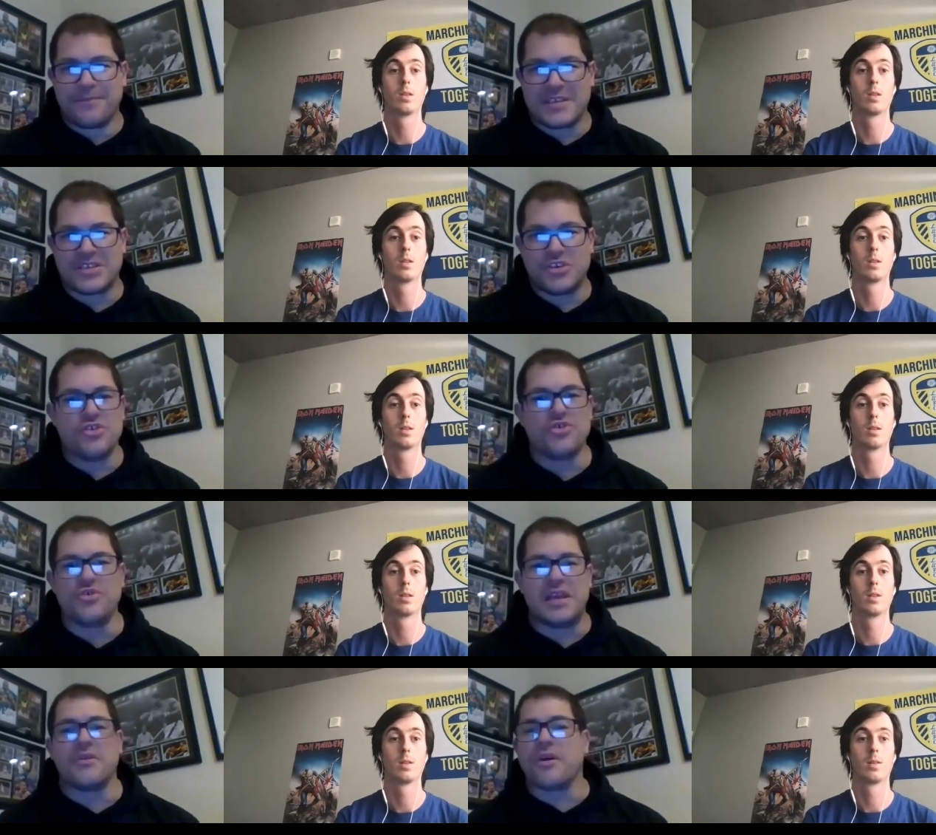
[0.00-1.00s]
Speaker 1: this new
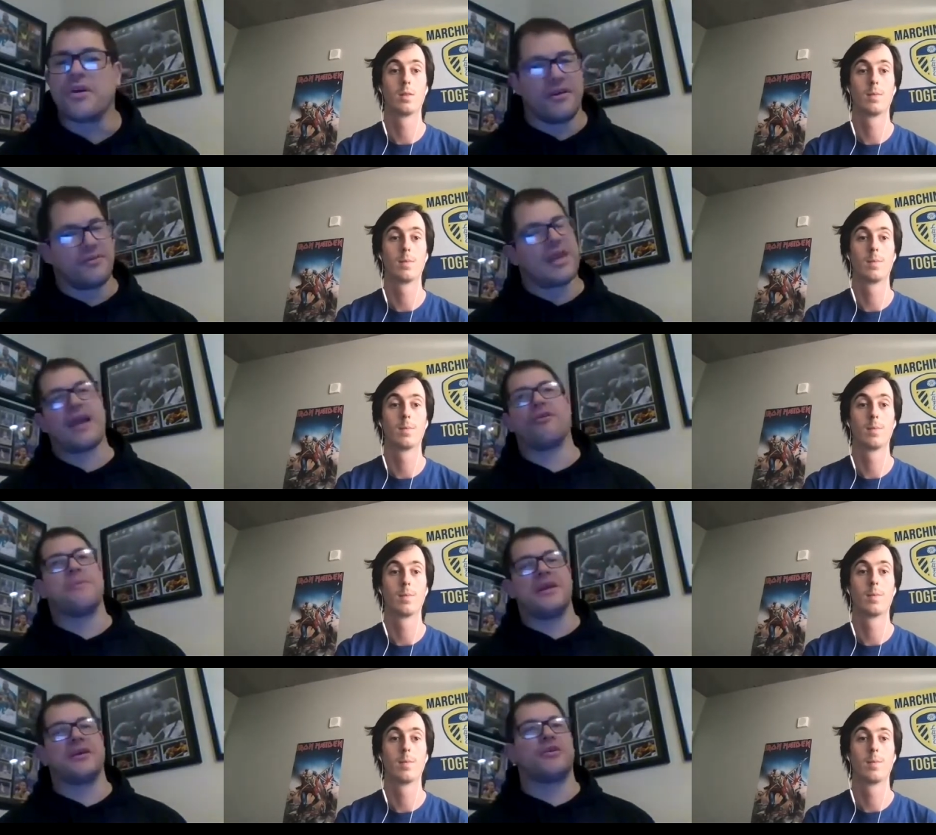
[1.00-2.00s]
era of
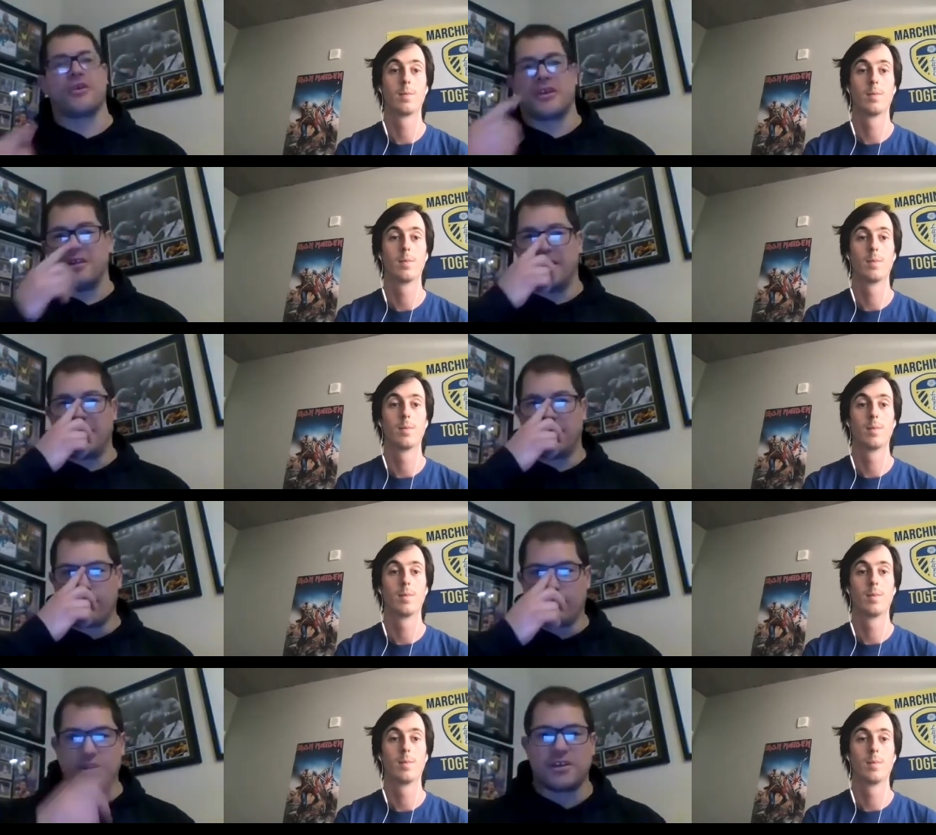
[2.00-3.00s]
Caribbean cricket, it
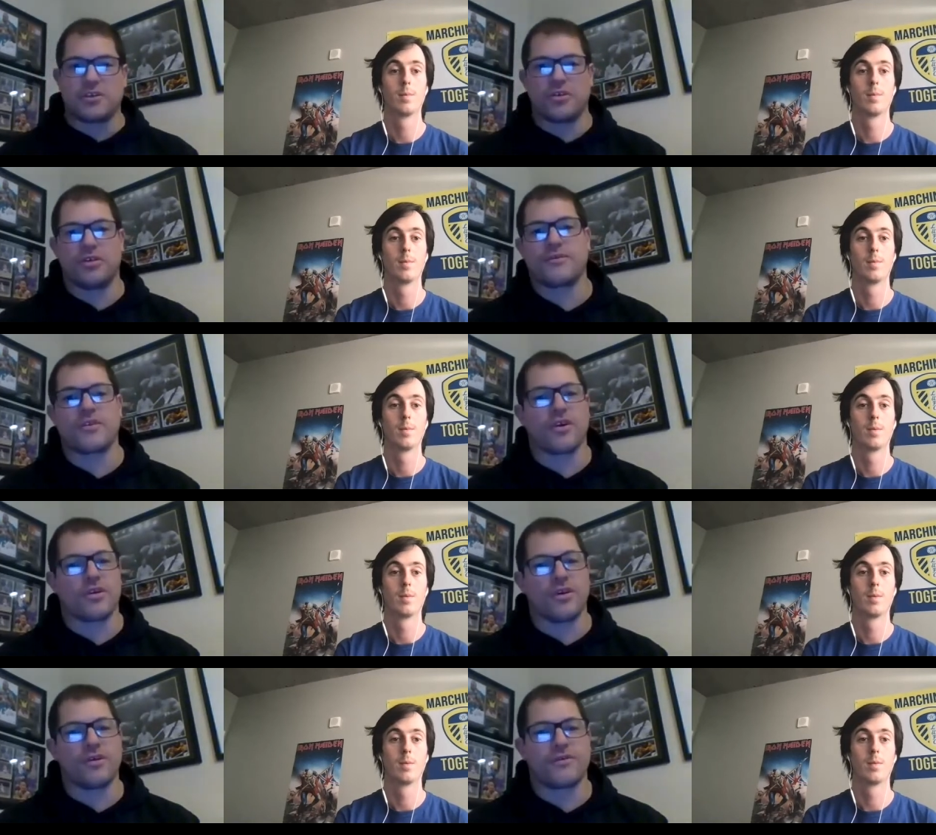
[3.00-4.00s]
really couldn't have gotten
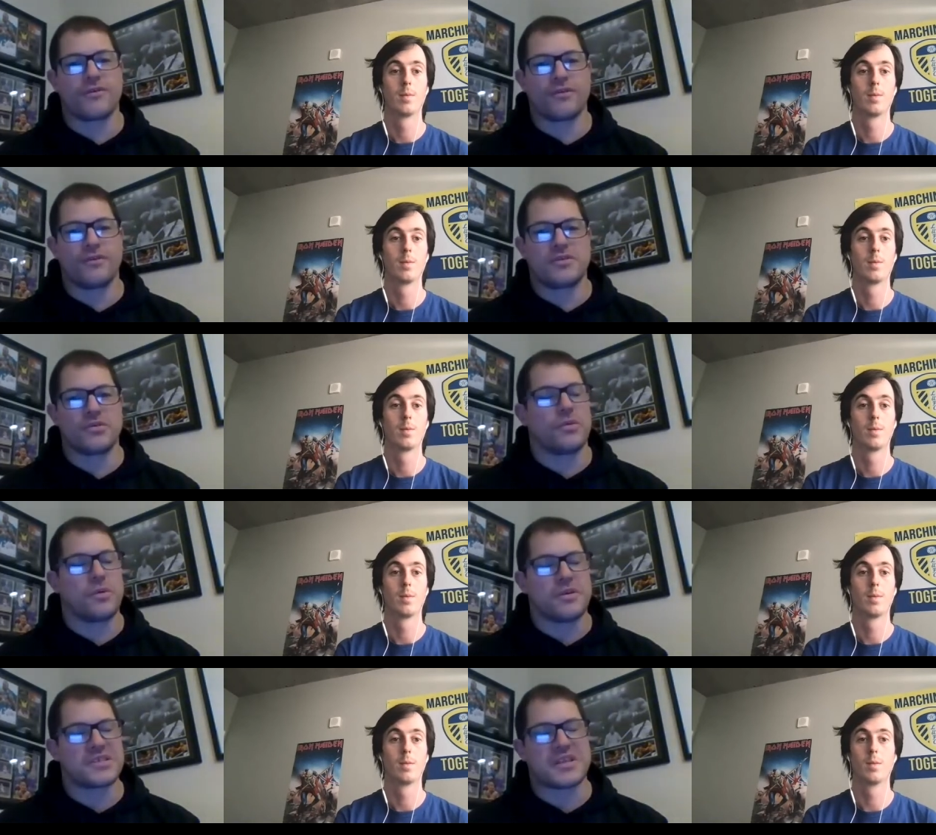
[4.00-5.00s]
off to a
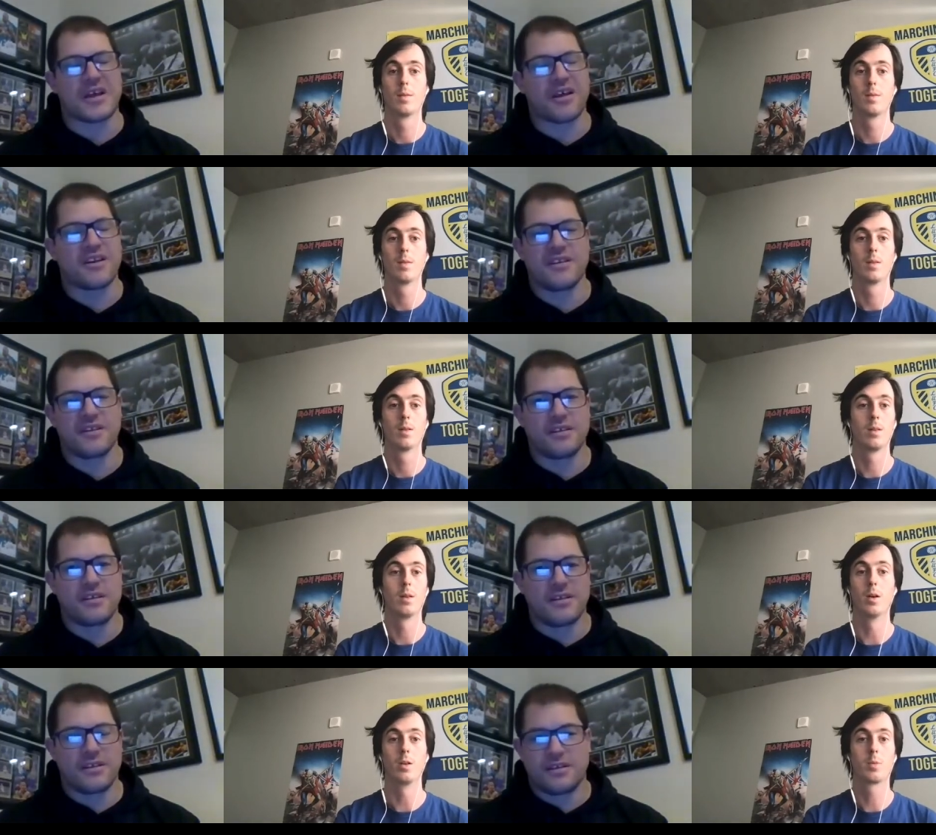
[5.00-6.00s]
worse start.
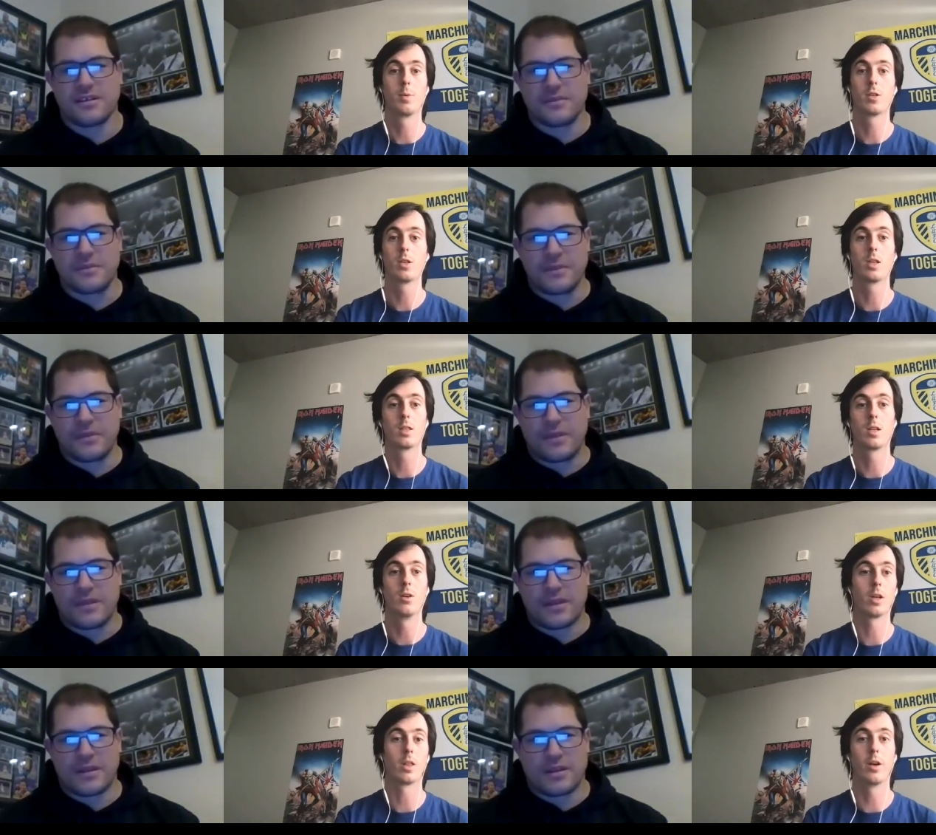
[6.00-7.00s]
Speaker 2: No, especially
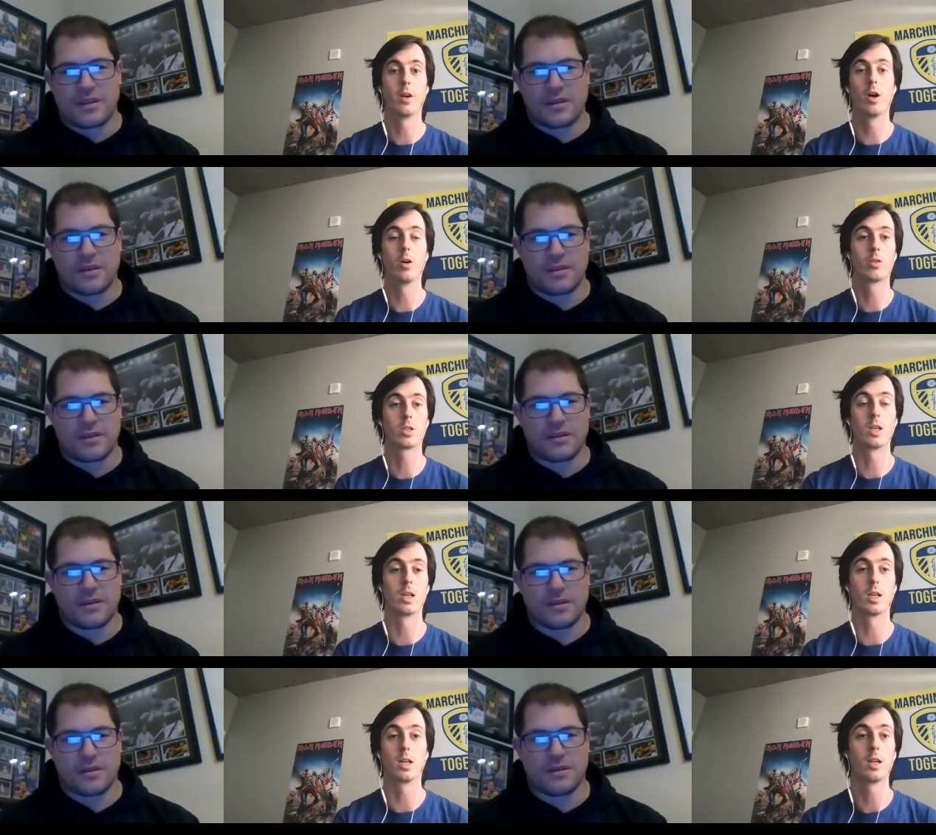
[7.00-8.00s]
considering they're
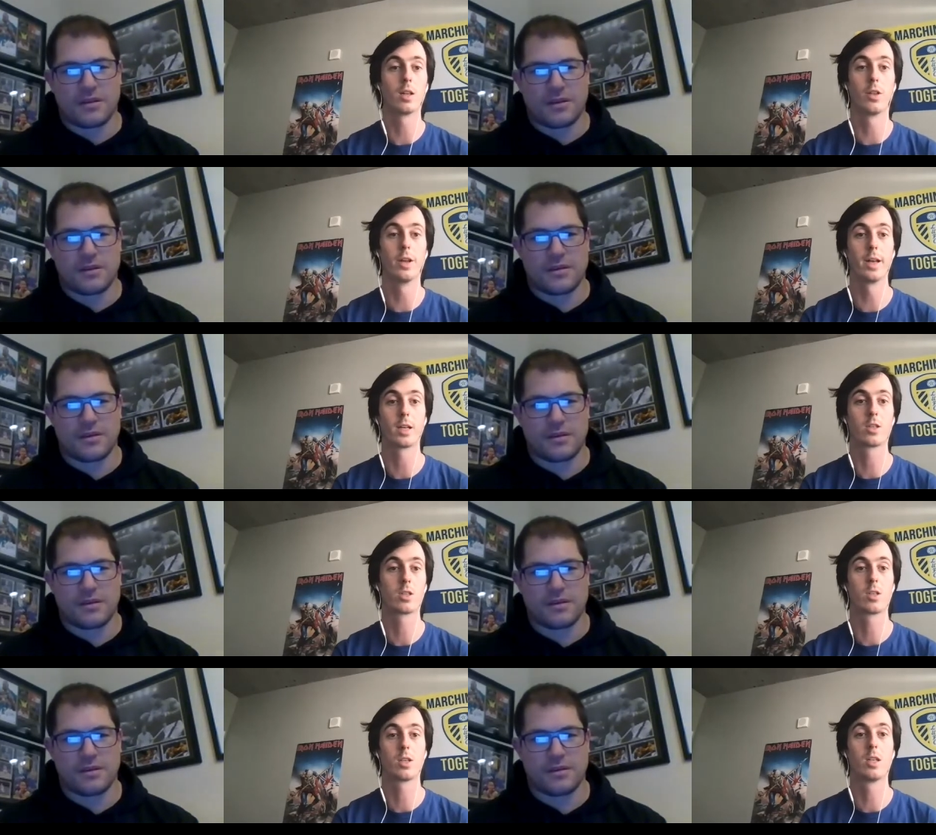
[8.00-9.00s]
hosting the
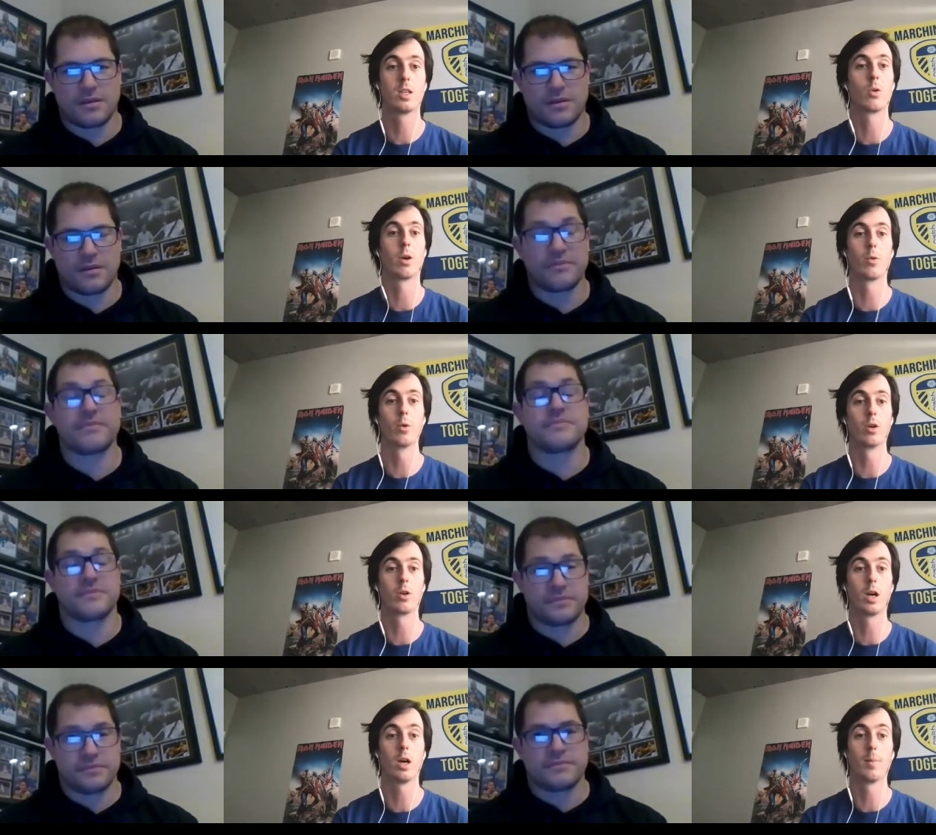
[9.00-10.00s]
next T20
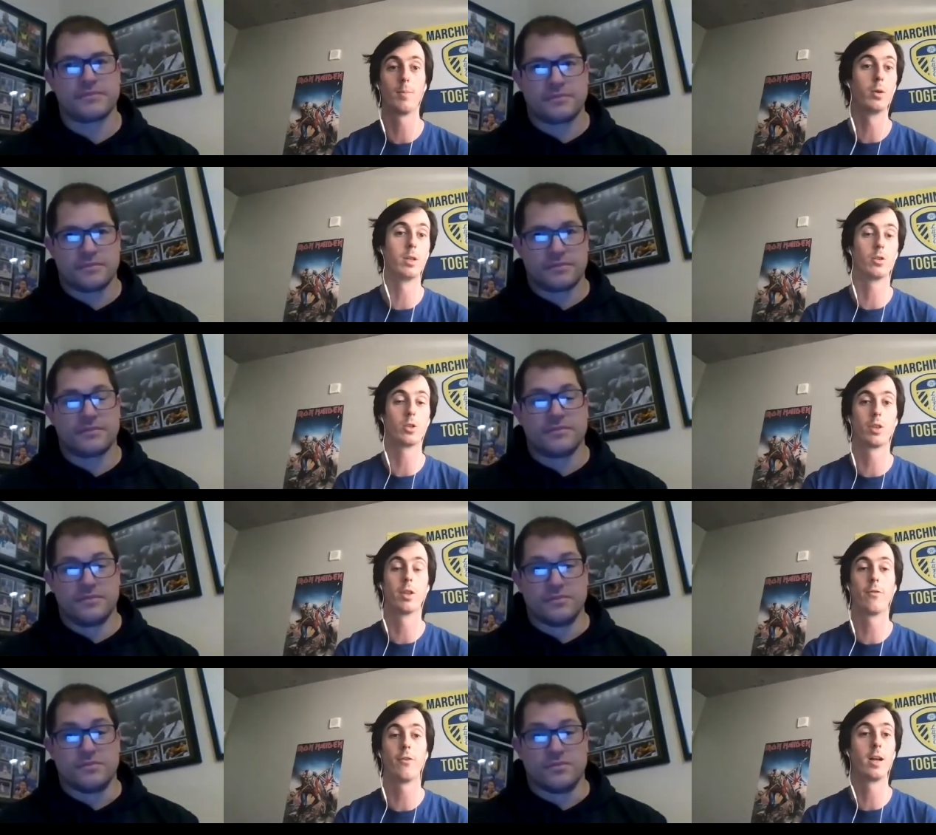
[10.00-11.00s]
World Cup, which
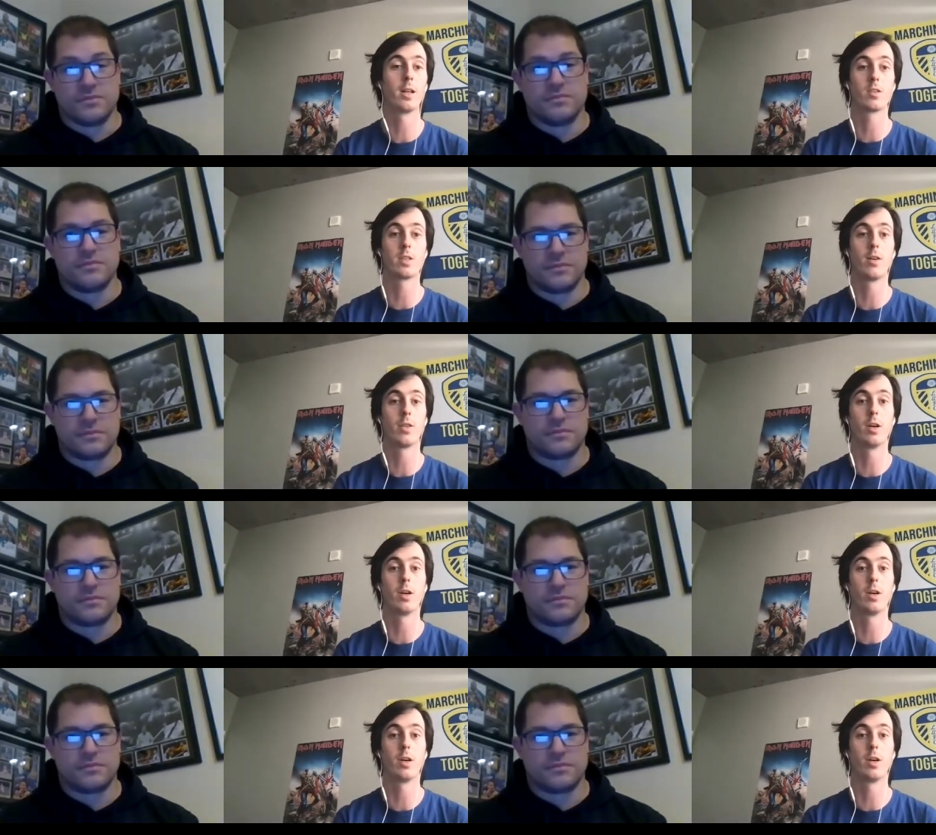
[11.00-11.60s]
the mm. fans down